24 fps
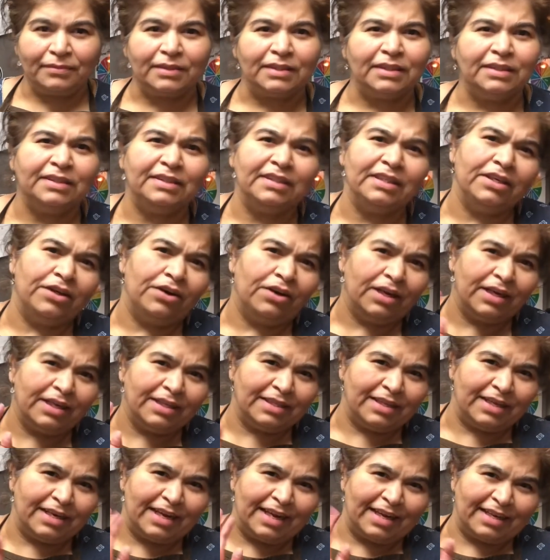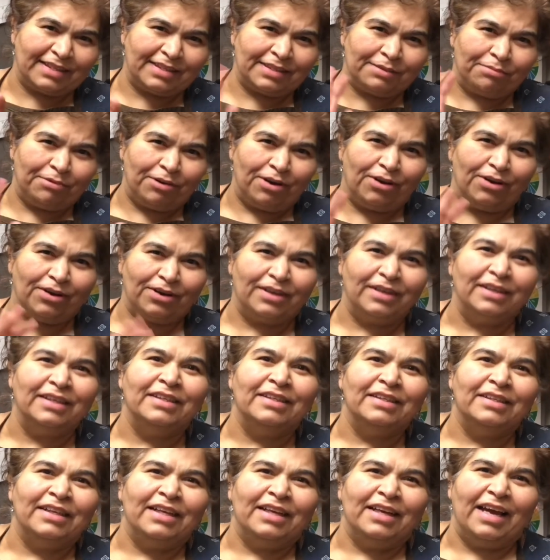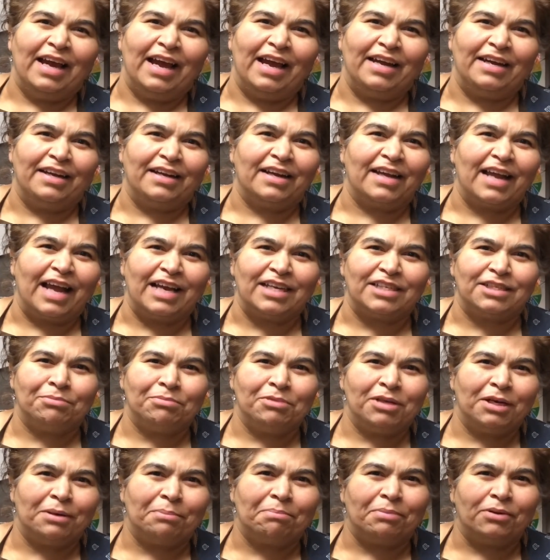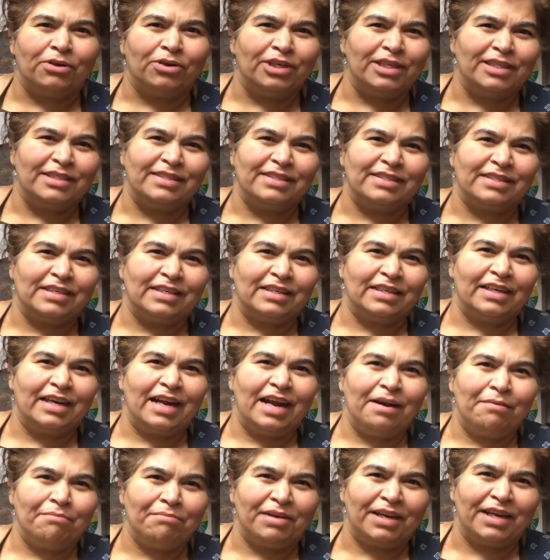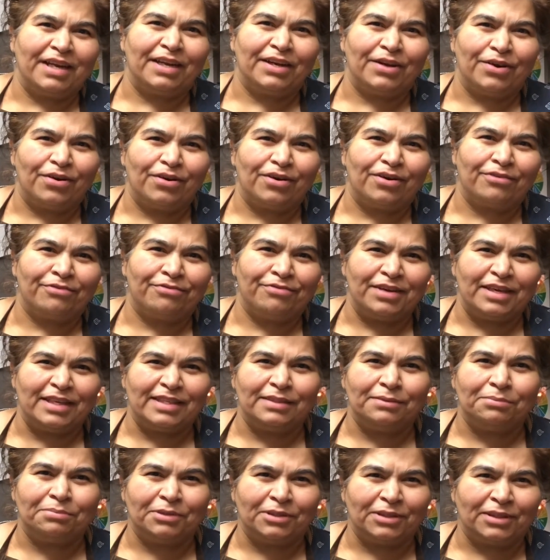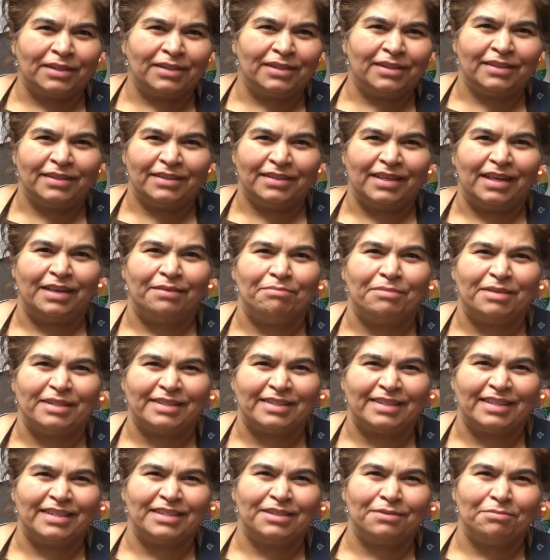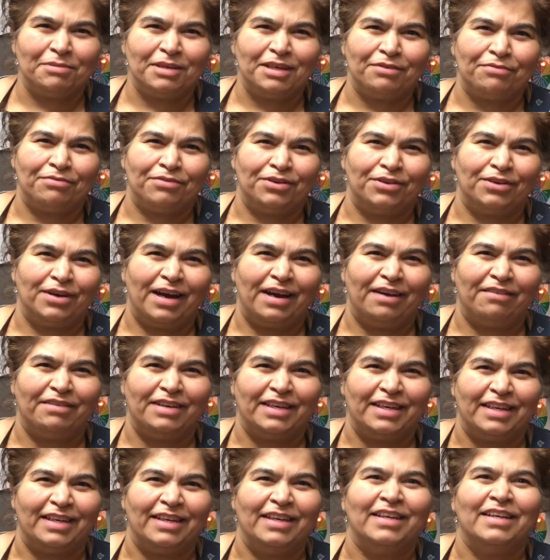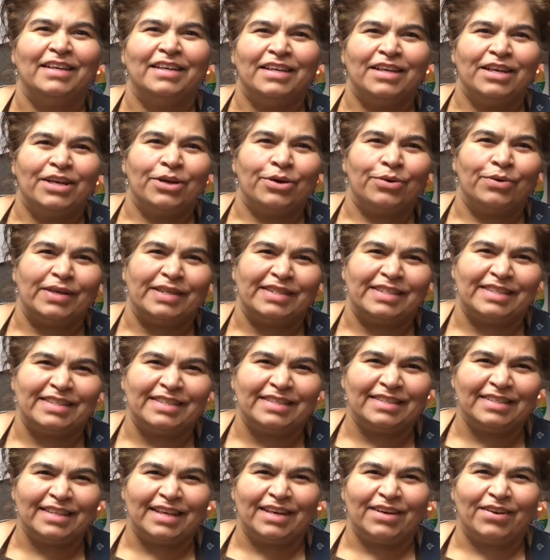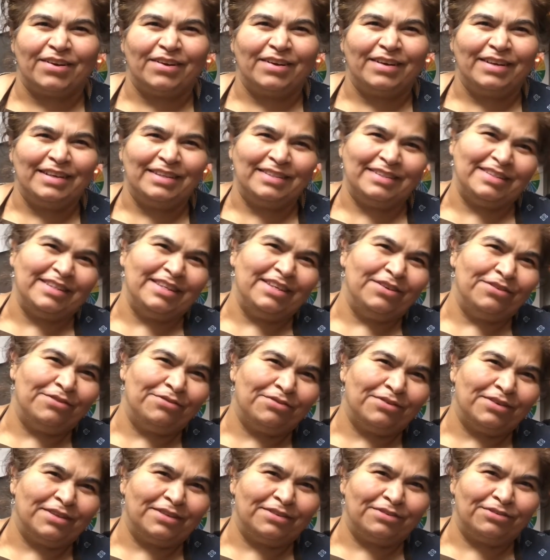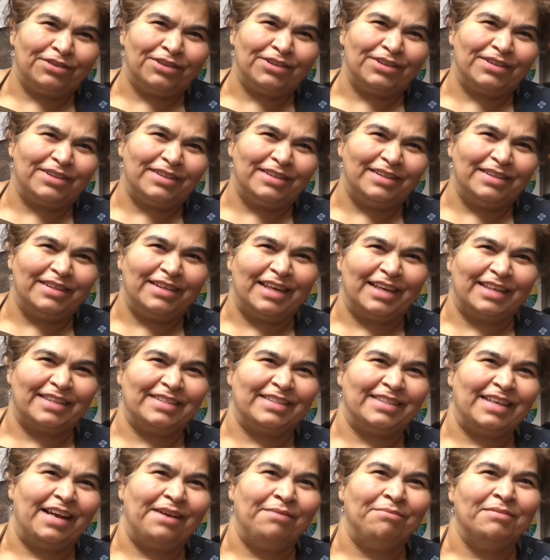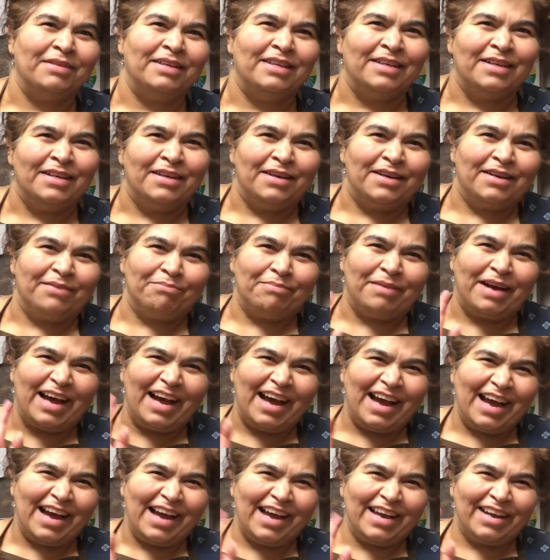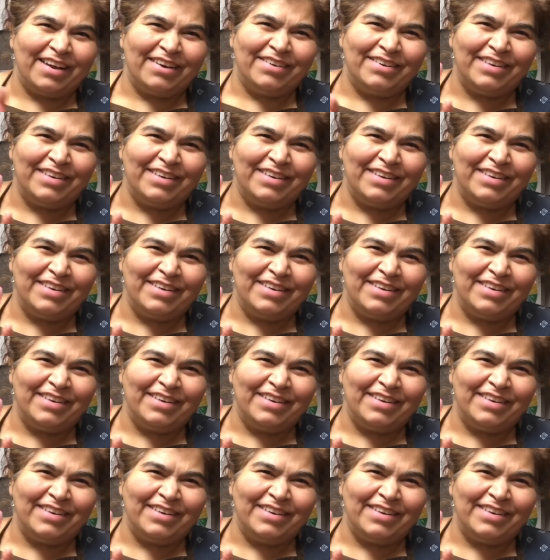see you all in the next vlog. And catch me up on Instagram, TikTok, Facebook, and message me if you have any questions and all. See you for next time. Bye. Good